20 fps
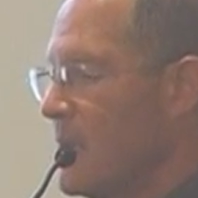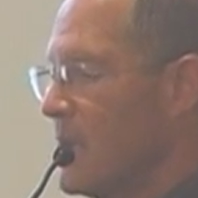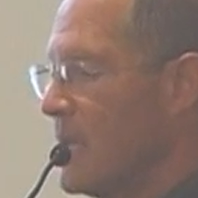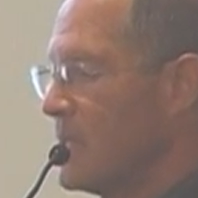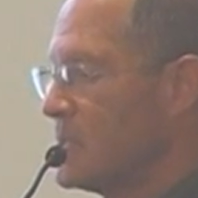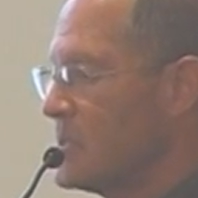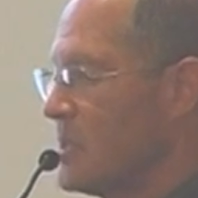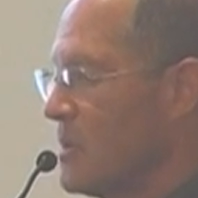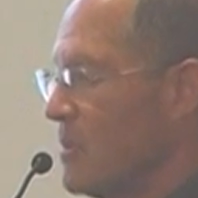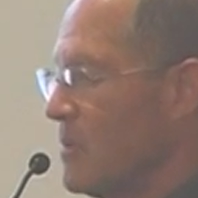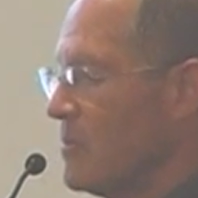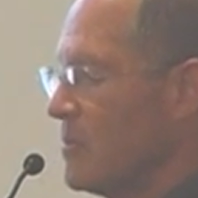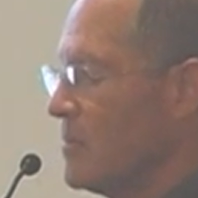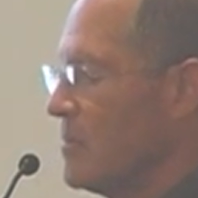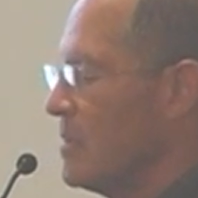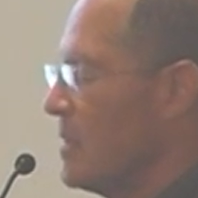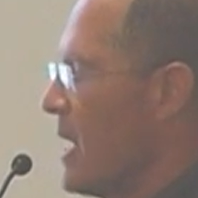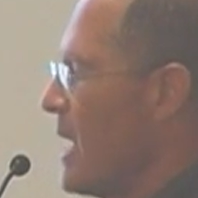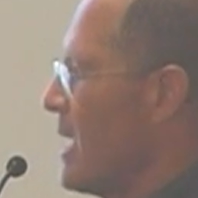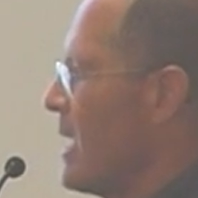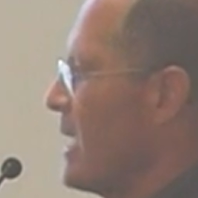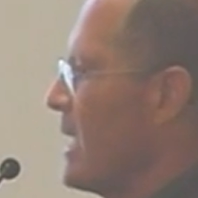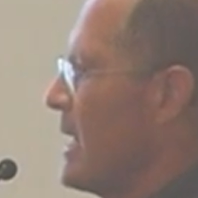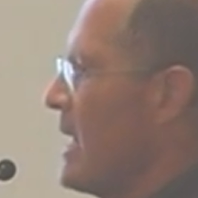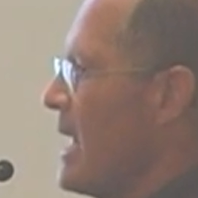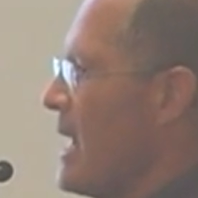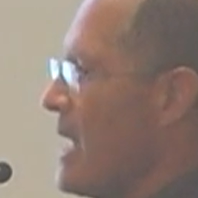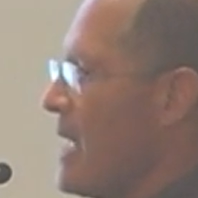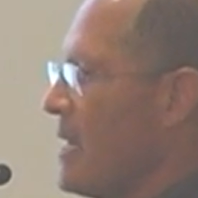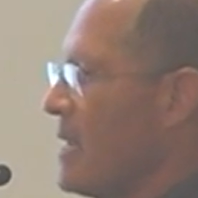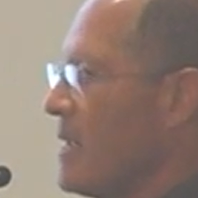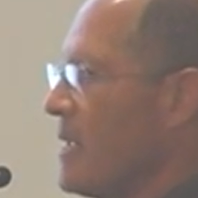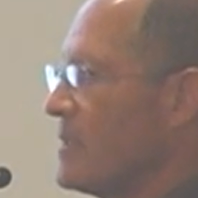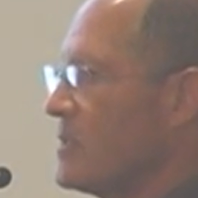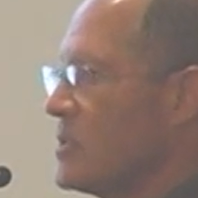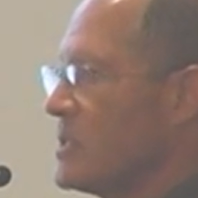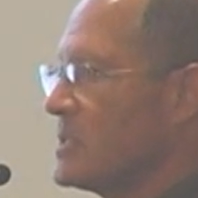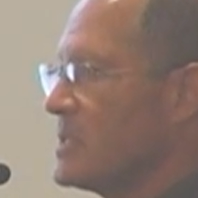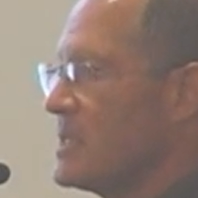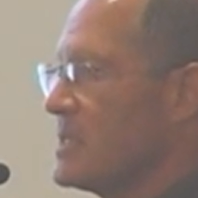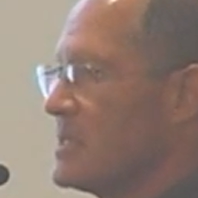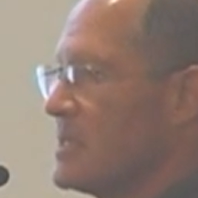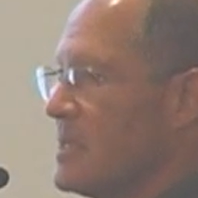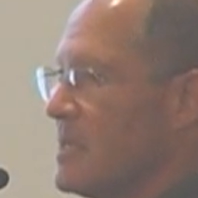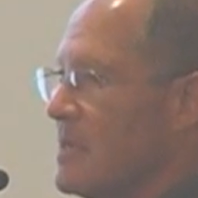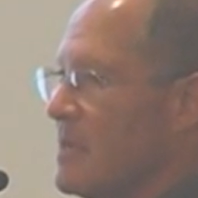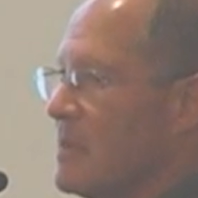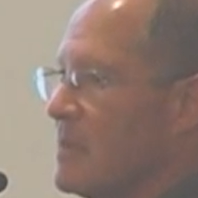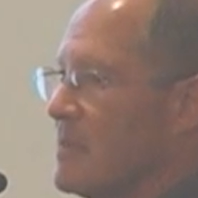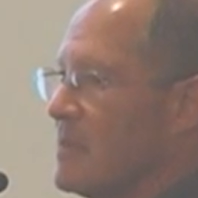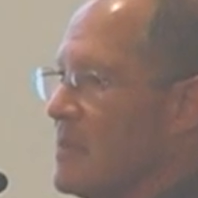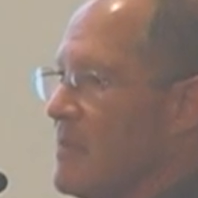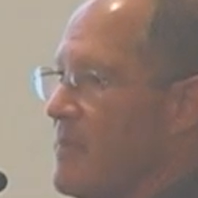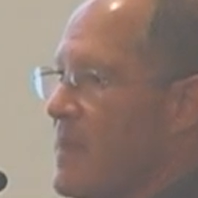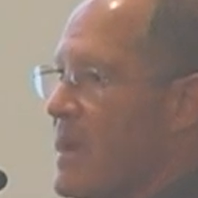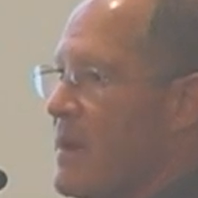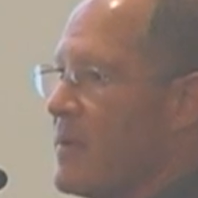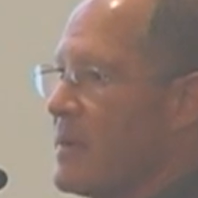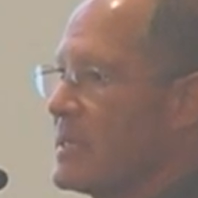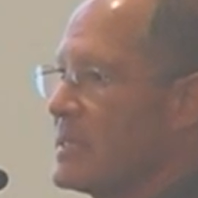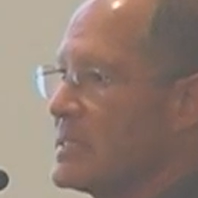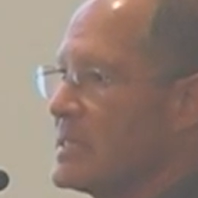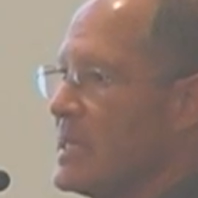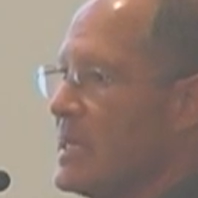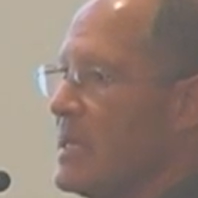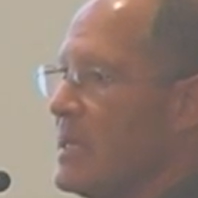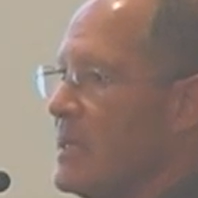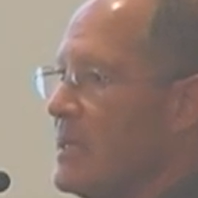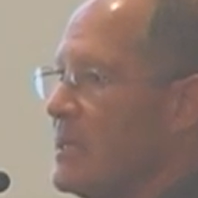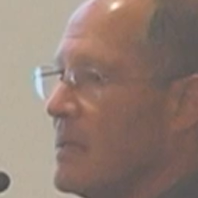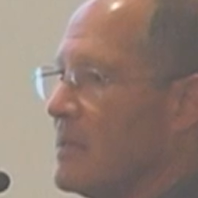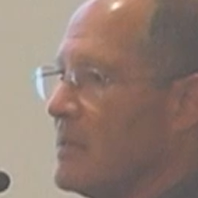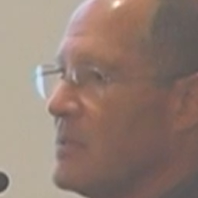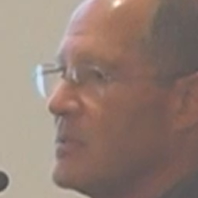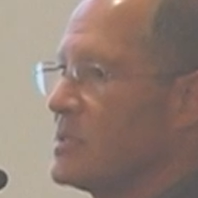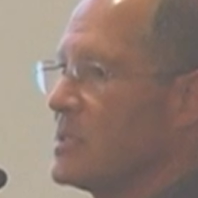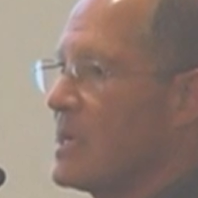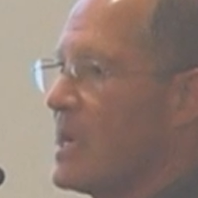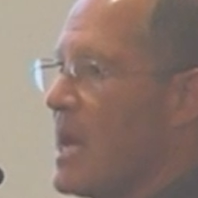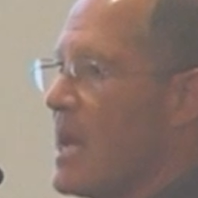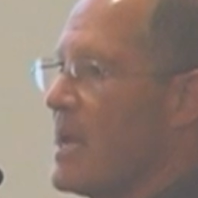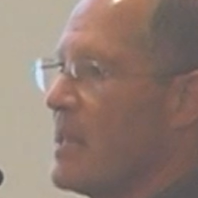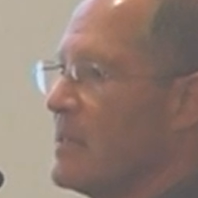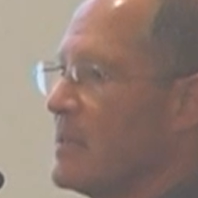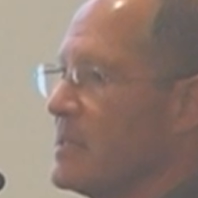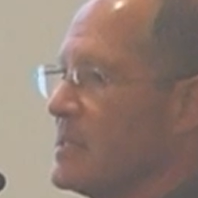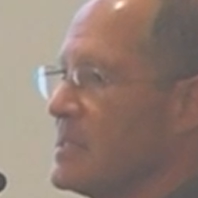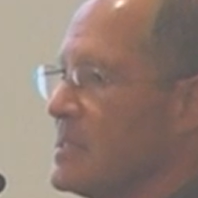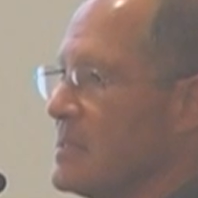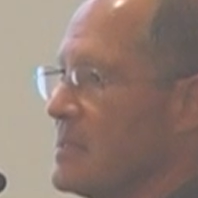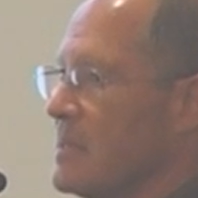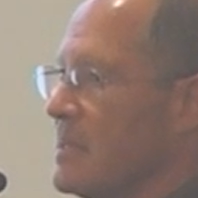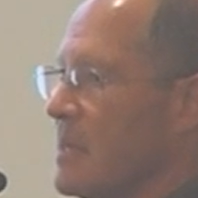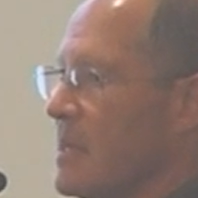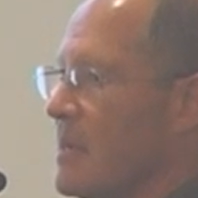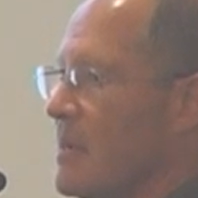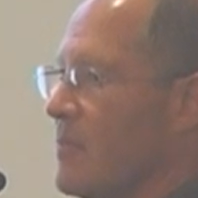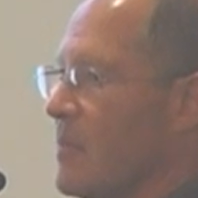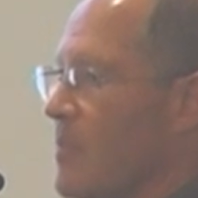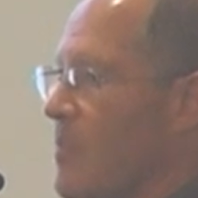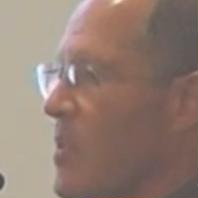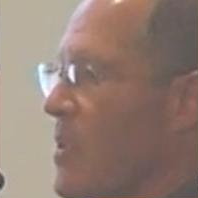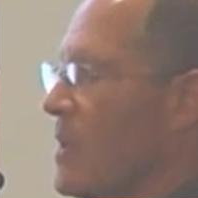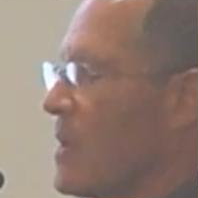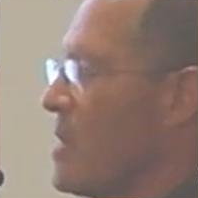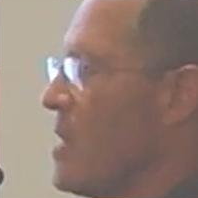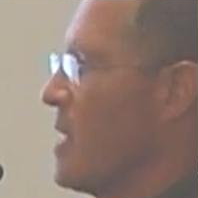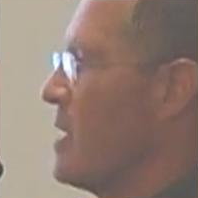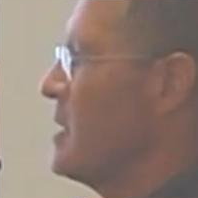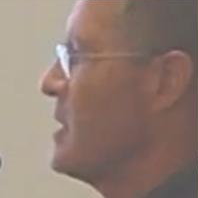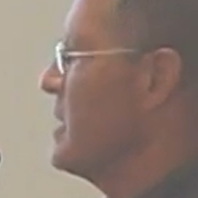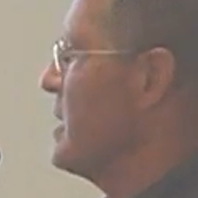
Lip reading: And so, again, just as the Bering Sea, Aleutian Islands report card